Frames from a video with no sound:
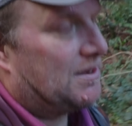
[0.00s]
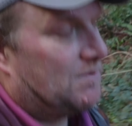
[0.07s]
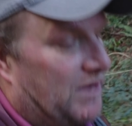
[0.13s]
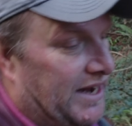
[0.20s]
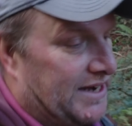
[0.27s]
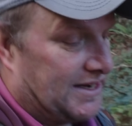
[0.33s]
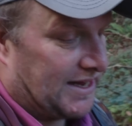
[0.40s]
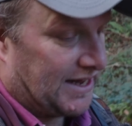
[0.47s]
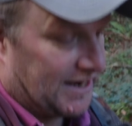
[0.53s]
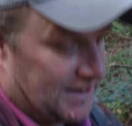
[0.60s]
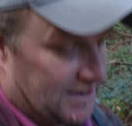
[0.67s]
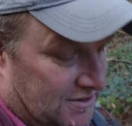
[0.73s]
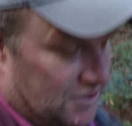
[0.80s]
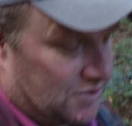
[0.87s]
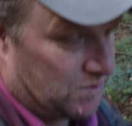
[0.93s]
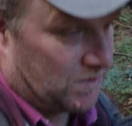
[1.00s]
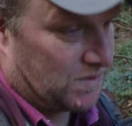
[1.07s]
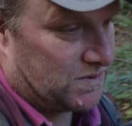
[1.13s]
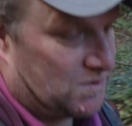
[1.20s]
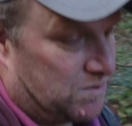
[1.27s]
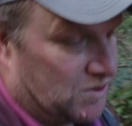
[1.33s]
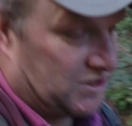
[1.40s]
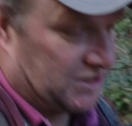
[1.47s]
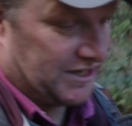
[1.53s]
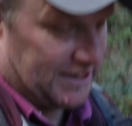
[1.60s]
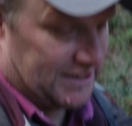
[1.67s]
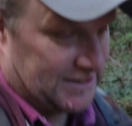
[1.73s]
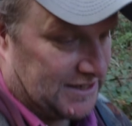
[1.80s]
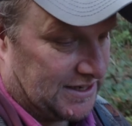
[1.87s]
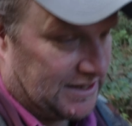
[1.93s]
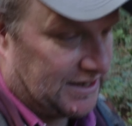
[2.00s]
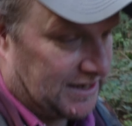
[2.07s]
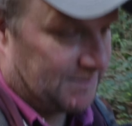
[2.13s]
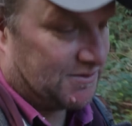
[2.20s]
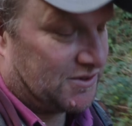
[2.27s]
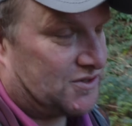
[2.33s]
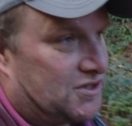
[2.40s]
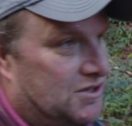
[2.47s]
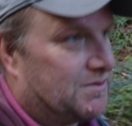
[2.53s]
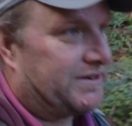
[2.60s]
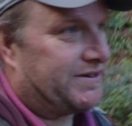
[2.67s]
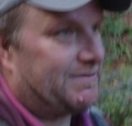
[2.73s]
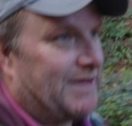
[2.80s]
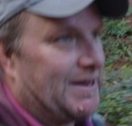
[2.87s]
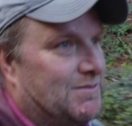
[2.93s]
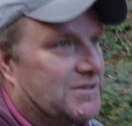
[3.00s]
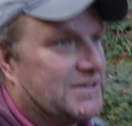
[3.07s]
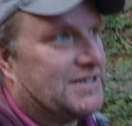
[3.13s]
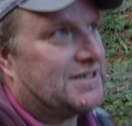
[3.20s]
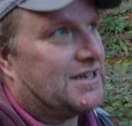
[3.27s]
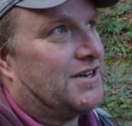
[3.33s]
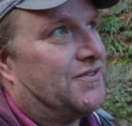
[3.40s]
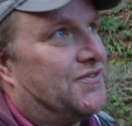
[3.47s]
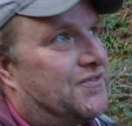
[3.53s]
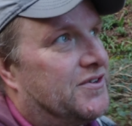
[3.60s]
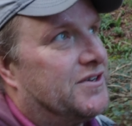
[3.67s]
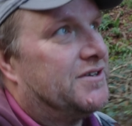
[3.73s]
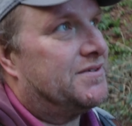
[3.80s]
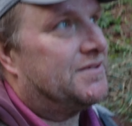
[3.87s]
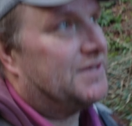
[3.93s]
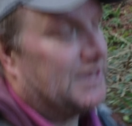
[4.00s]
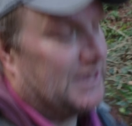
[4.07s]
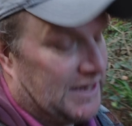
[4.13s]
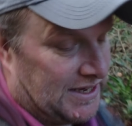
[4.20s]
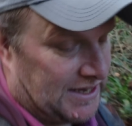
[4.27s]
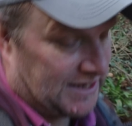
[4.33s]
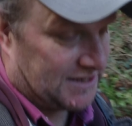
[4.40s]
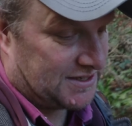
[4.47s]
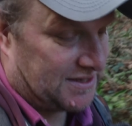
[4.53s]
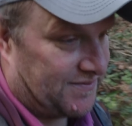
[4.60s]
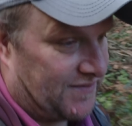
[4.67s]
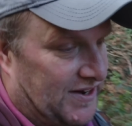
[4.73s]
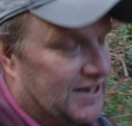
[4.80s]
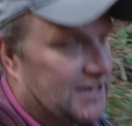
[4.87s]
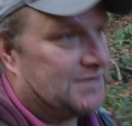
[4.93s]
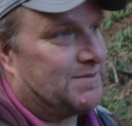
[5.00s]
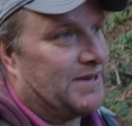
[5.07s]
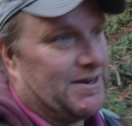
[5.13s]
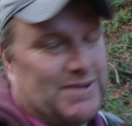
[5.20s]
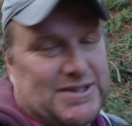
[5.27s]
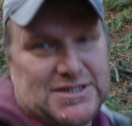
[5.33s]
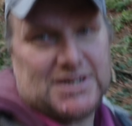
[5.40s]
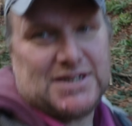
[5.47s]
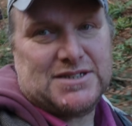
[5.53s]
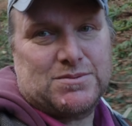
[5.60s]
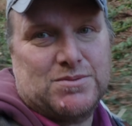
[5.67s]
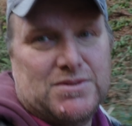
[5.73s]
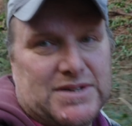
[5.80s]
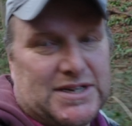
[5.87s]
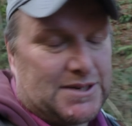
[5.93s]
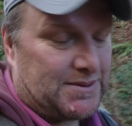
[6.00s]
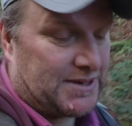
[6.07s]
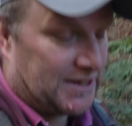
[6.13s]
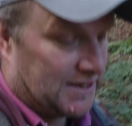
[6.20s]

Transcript: We're heading in towards Woodchester. I'm not sure whether I'm able to cut through into the village, but anyway, it's a nice walk anyway.